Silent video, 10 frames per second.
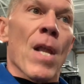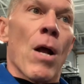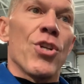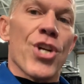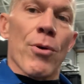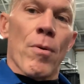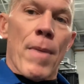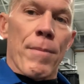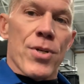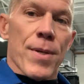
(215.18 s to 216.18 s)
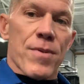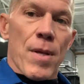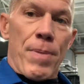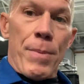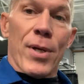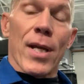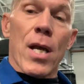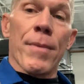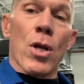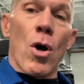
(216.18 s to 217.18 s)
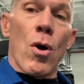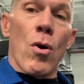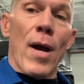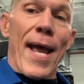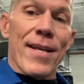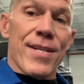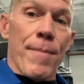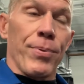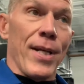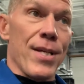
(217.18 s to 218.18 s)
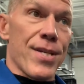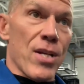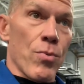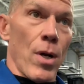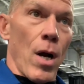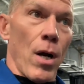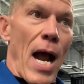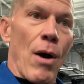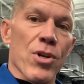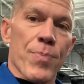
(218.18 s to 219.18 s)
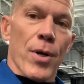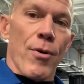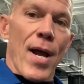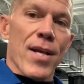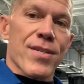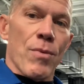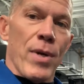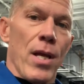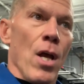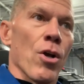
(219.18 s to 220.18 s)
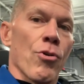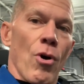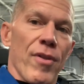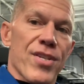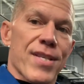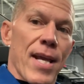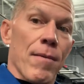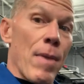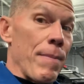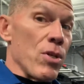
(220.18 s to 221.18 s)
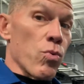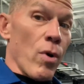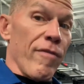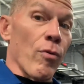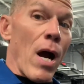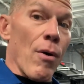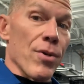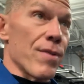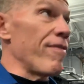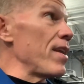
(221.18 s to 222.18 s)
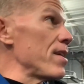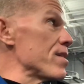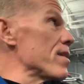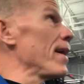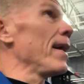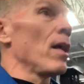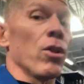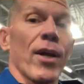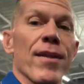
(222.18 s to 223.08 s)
general memberships that people can come and go as they please. As we, our hours progress and we grow this thing, maybe 24 hours fitness. Look at